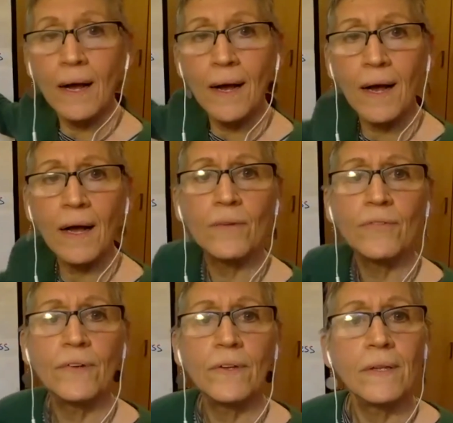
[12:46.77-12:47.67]
of
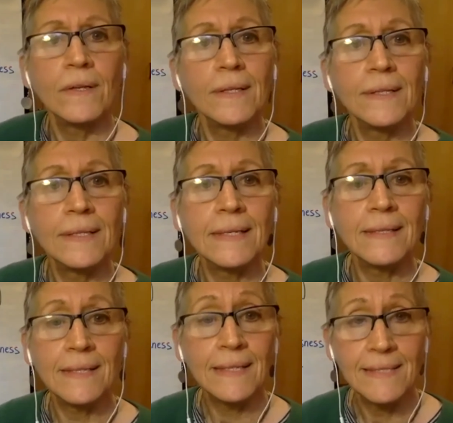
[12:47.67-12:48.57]

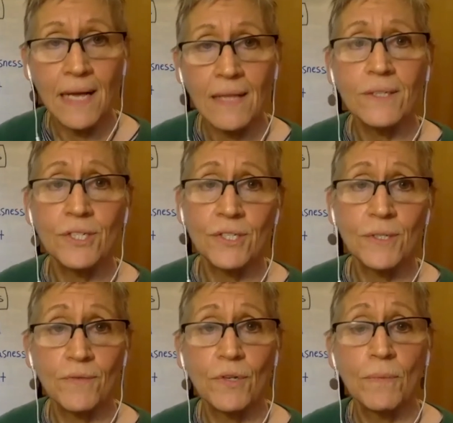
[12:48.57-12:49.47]
the intelligence
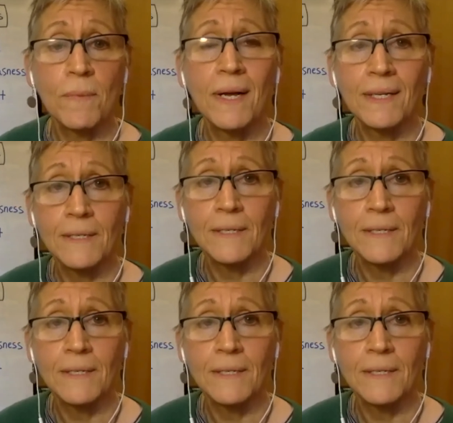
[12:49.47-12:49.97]
of your mind.